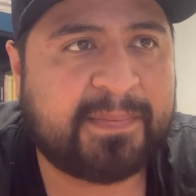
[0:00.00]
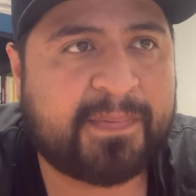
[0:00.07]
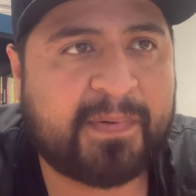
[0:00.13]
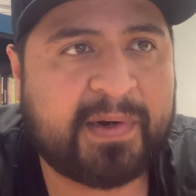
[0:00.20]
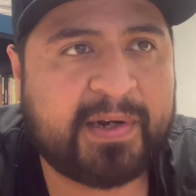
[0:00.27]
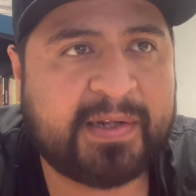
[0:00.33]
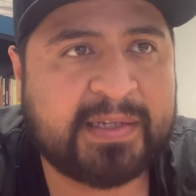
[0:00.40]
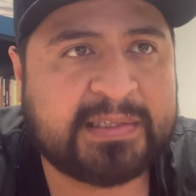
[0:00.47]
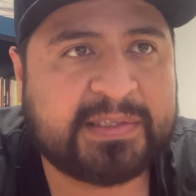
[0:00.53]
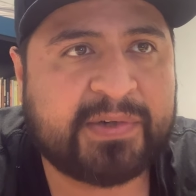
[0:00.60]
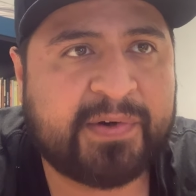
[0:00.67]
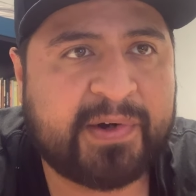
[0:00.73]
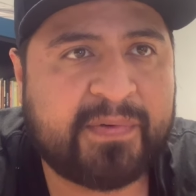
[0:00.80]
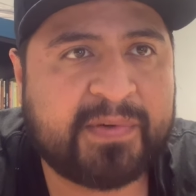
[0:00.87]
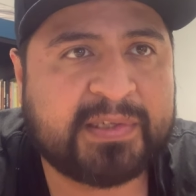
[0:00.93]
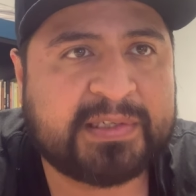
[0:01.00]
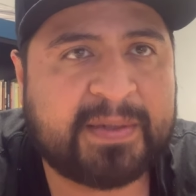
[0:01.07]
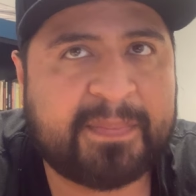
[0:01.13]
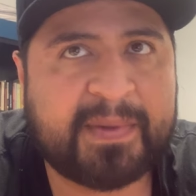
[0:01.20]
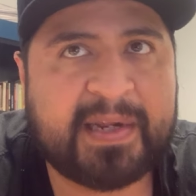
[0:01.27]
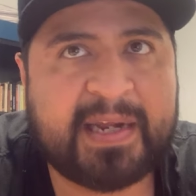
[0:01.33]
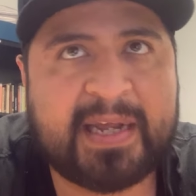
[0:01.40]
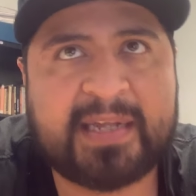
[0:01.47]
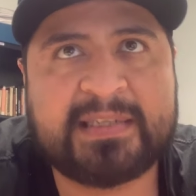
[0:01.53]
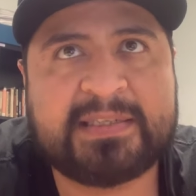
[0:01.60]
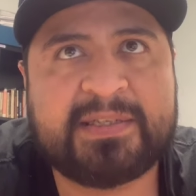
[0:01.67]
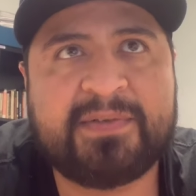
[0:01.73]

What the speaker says: a point in the story where something has